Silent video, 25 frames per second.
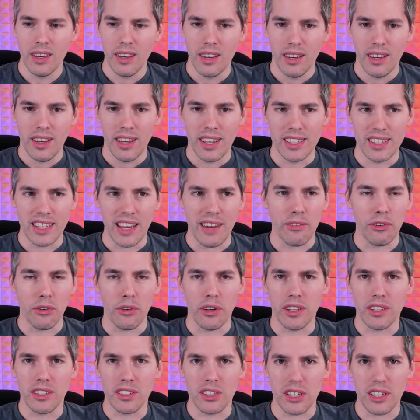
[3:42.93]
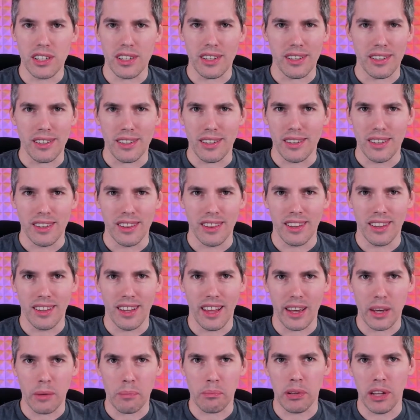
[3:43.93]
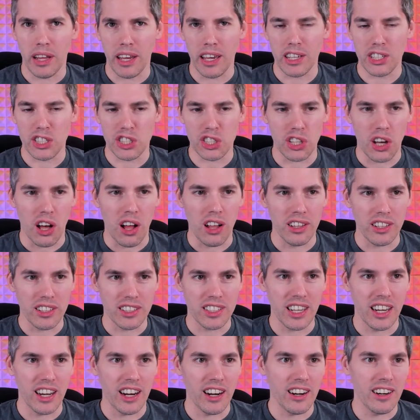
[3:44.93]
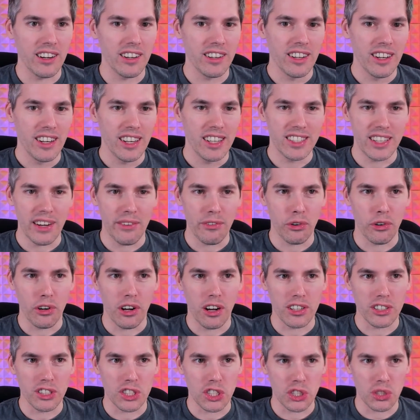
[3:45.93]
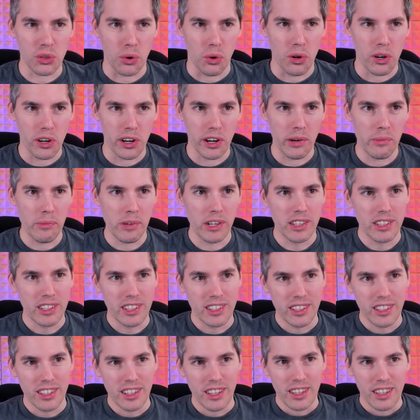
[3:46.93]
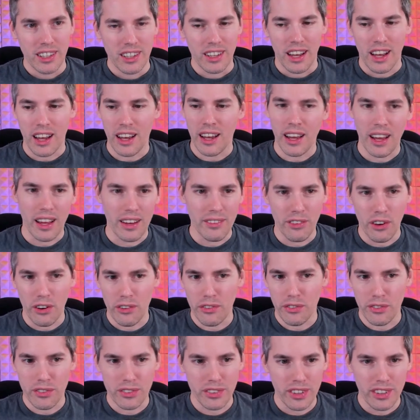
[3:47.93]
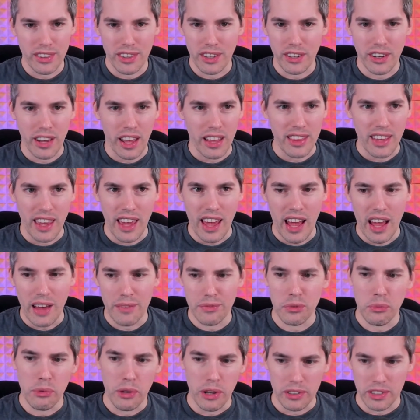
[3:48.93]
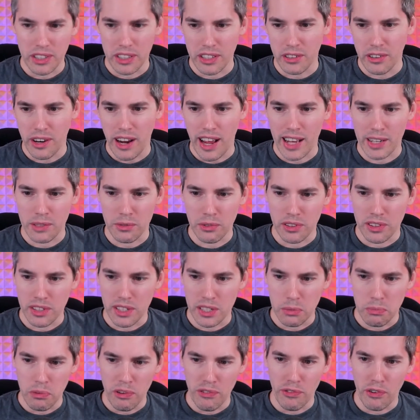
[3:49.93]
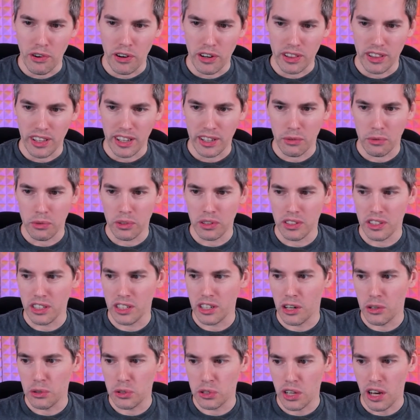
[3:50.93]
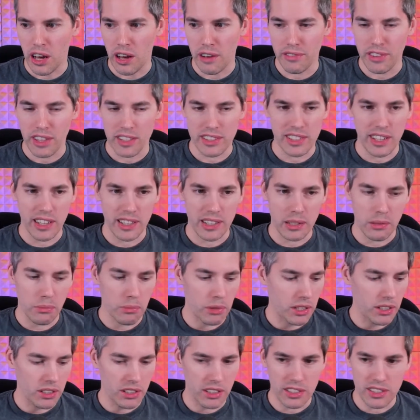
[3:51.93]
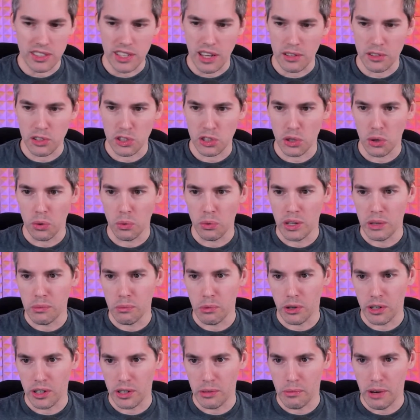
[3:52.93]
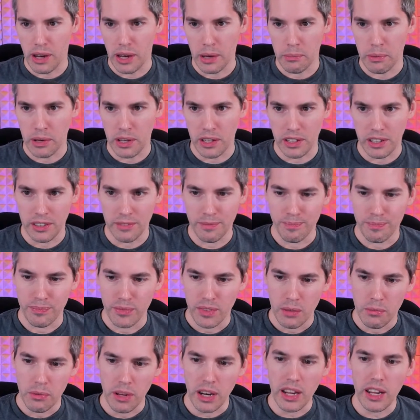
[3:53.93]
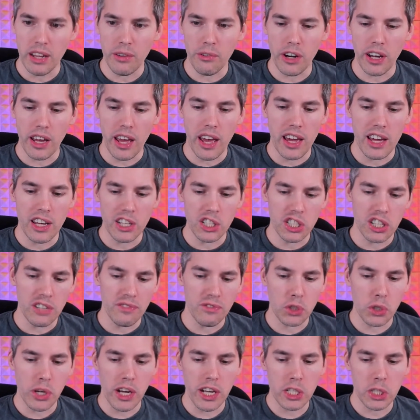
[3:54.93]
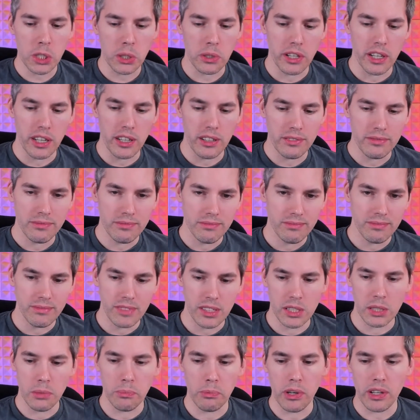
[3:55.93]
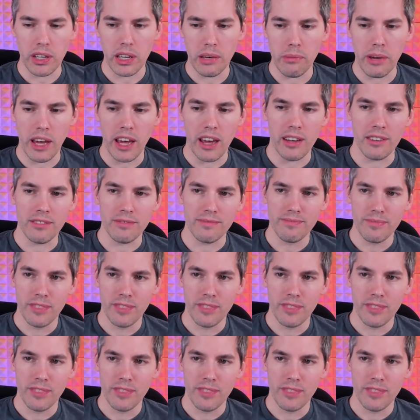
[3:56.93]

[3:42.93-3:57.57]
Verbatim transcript: Is everyone just, like, playing solitaire? Is everyone on Storm? Uh, I've, I've, they have to be able to interact with this before it, like, really goes off. That second ability sounds so Winmore, in my opinion. But anyway, Agent of Treachery. It's a boogeyman.